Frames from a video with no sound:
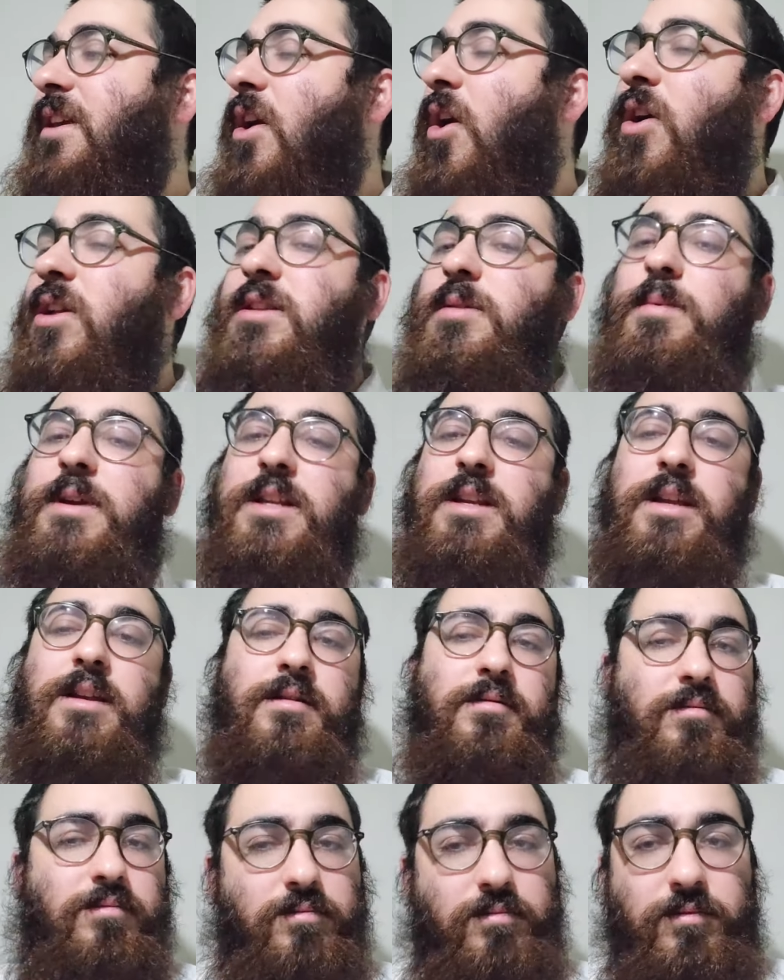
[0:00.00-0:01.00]

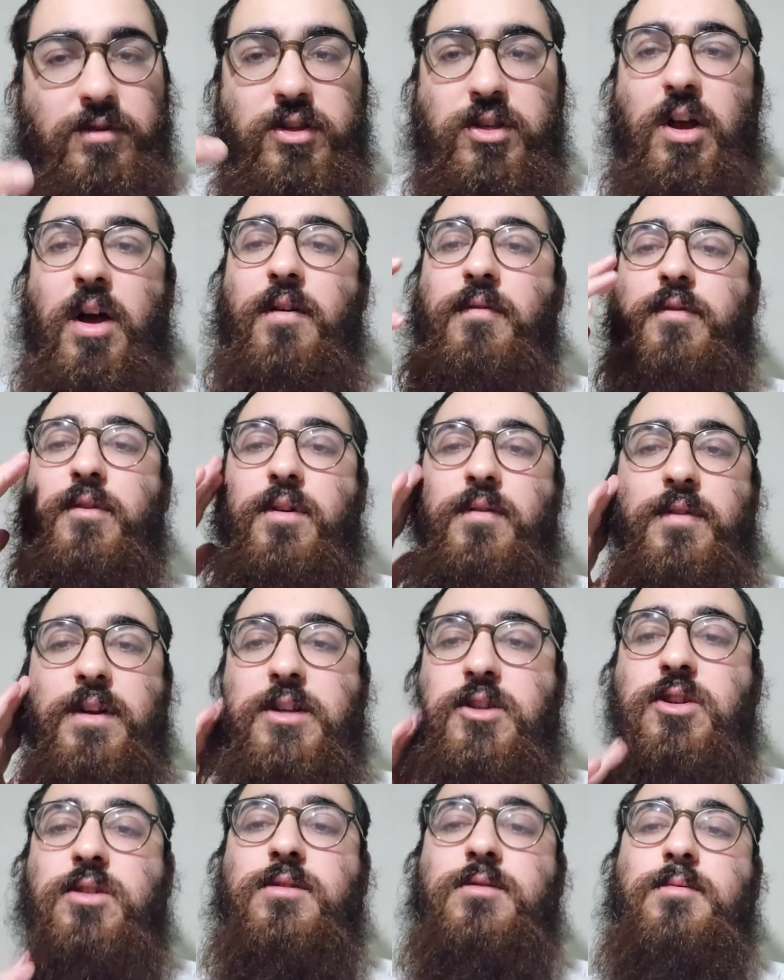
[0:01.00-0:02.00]
ultimate solver of
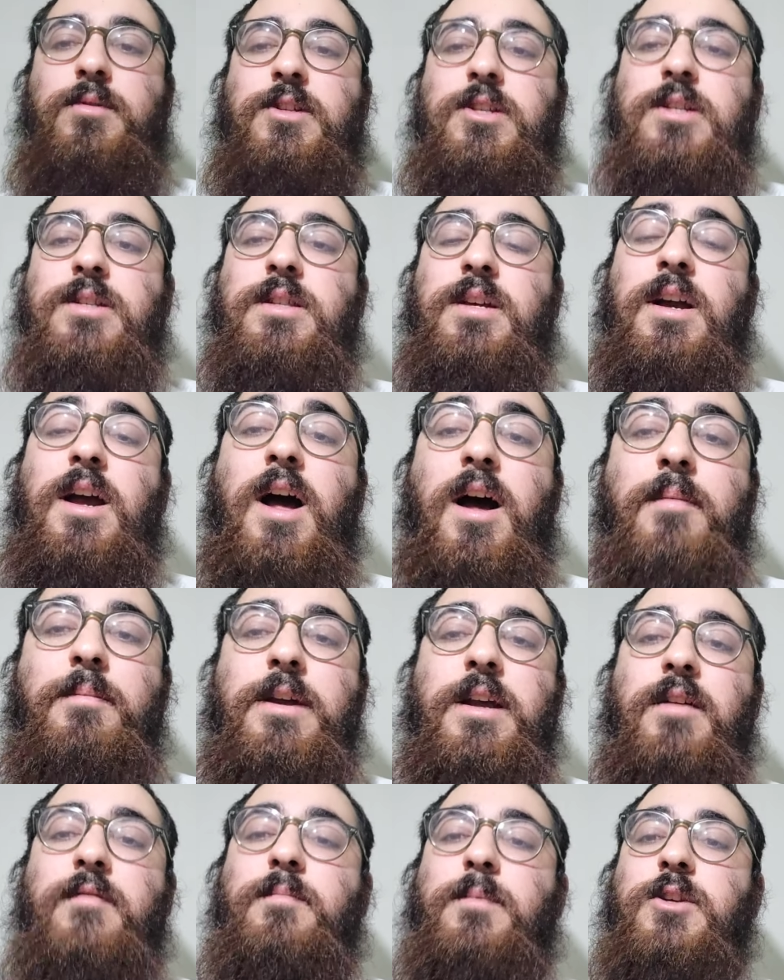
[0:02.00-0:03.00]
issues, which is the
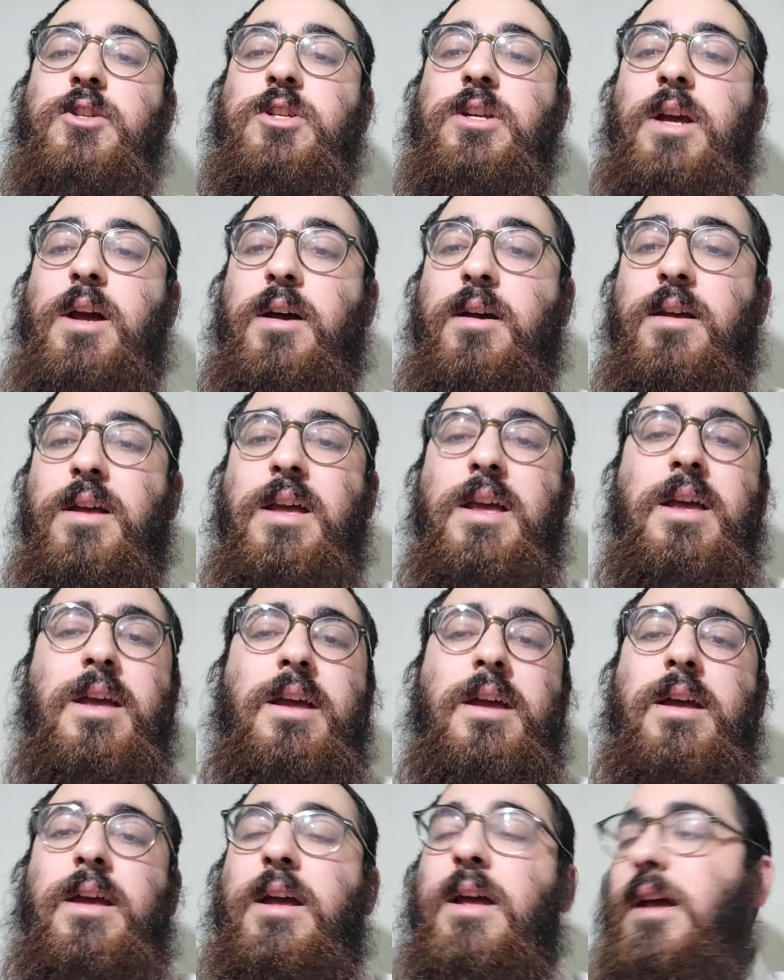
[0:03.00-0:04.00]
coming of Mashiach.
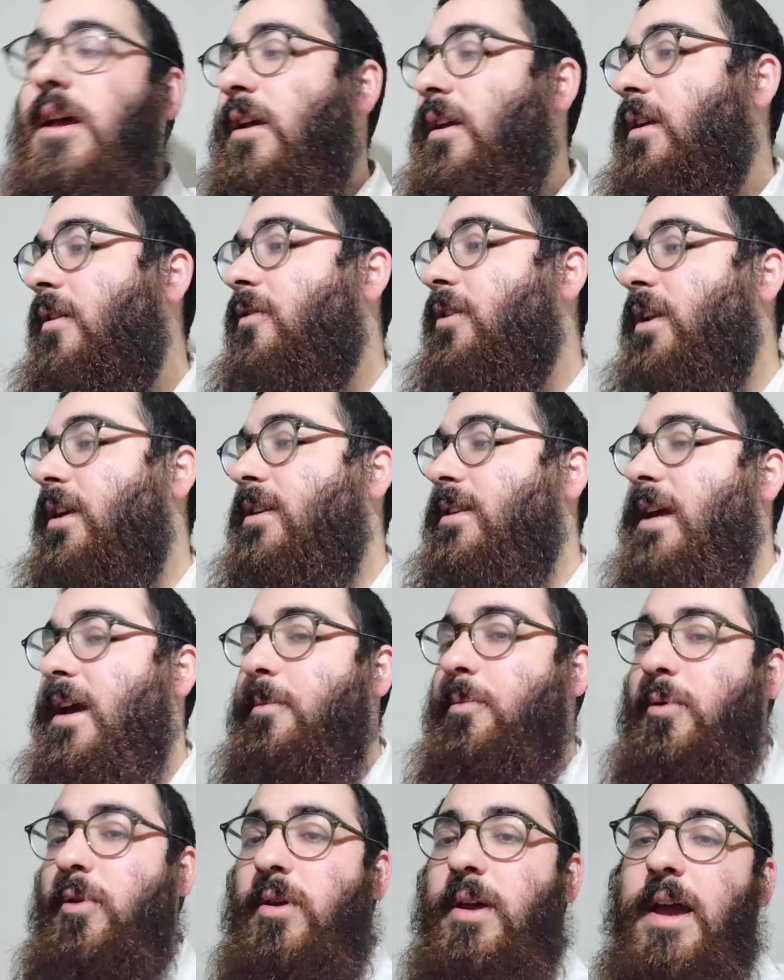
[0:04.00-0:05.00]
Give you an
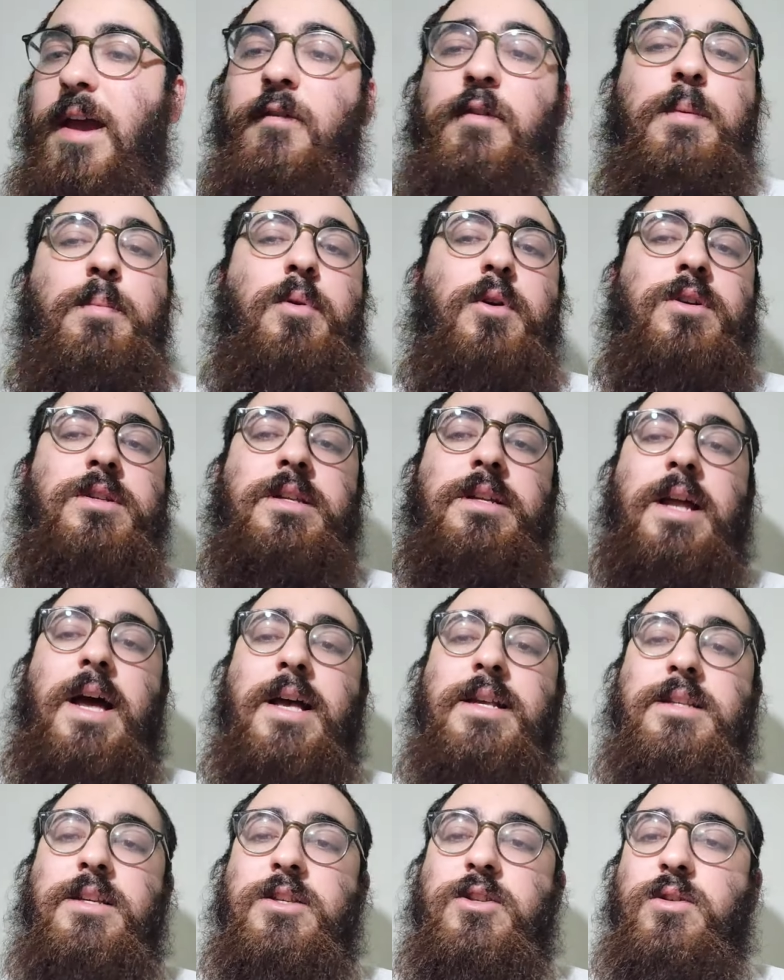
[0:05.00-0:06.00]
example. Every person
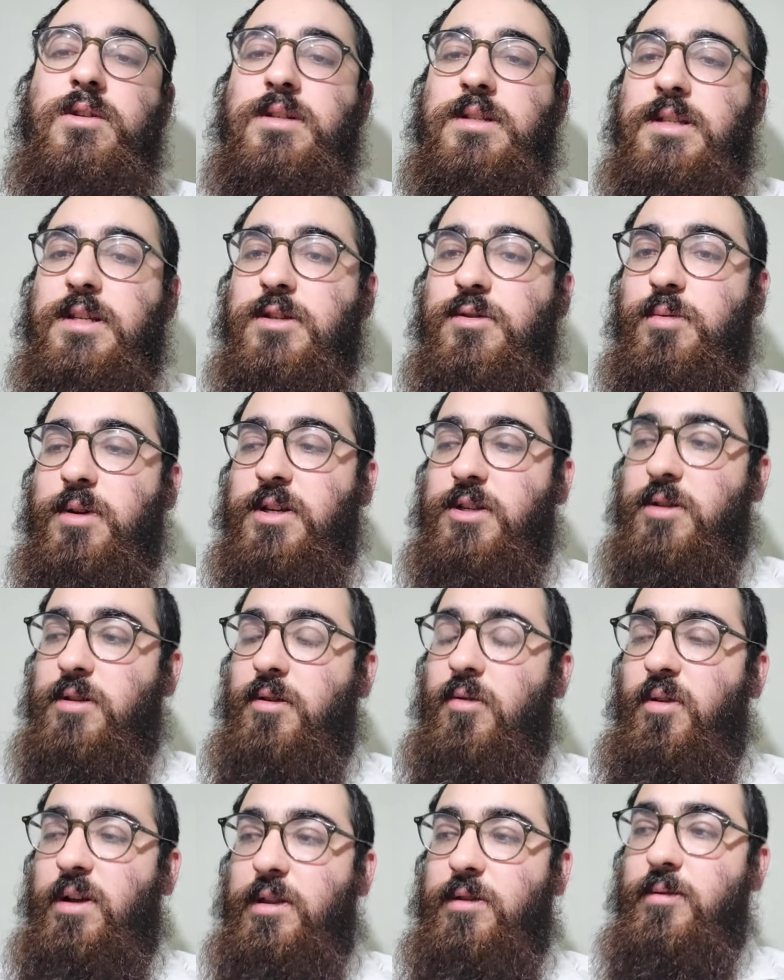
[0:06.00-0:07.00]
has a certain situation they're
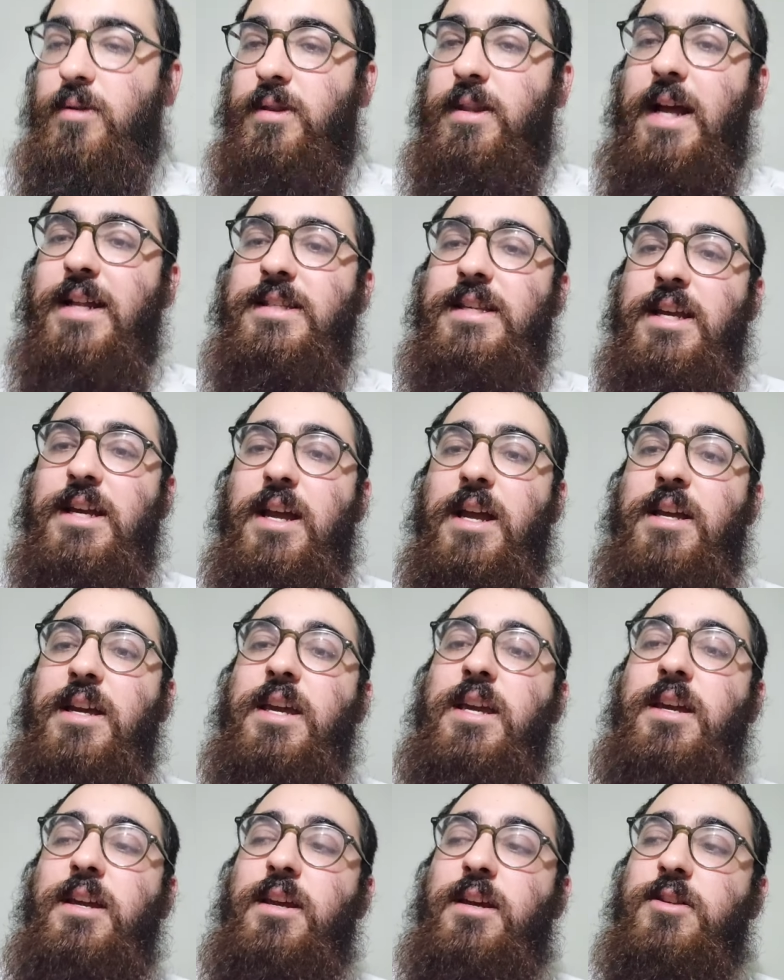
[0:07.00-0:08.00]
going through, and that's like a
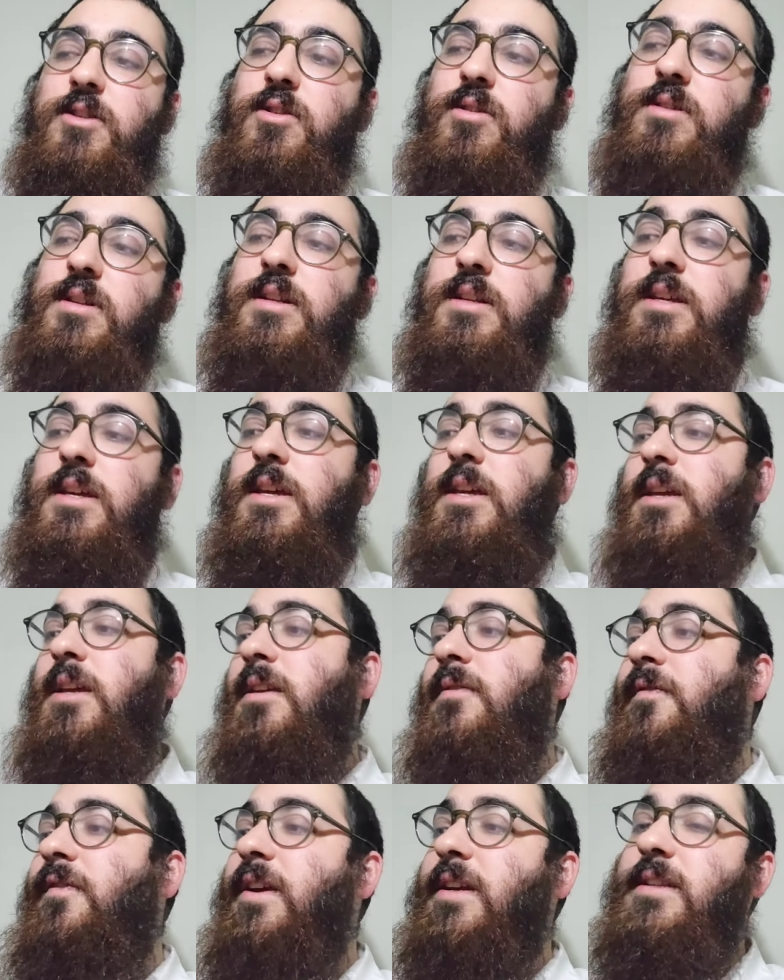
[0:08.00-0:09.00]
key. A certain
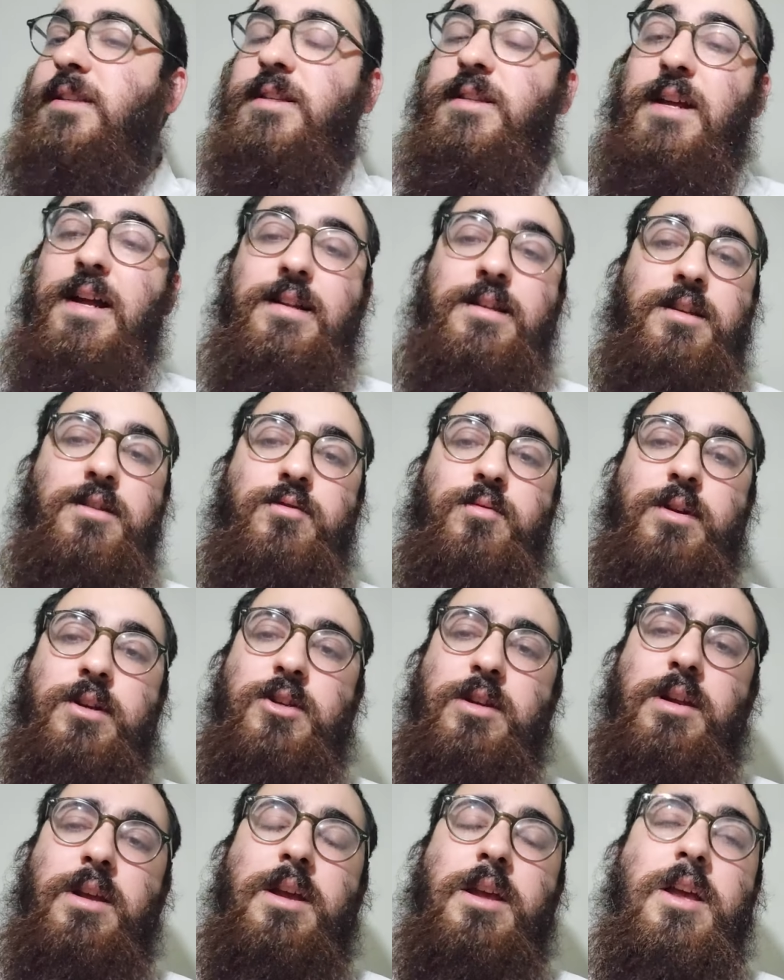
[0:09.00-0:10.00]
key fixes that
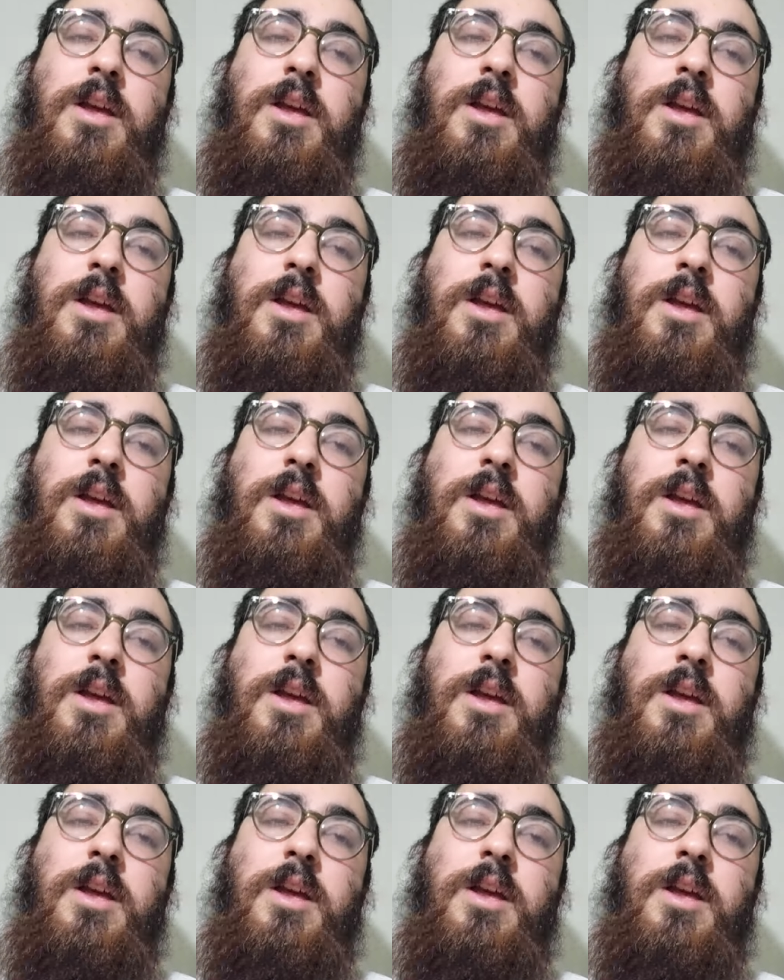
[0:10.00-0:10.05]
situation.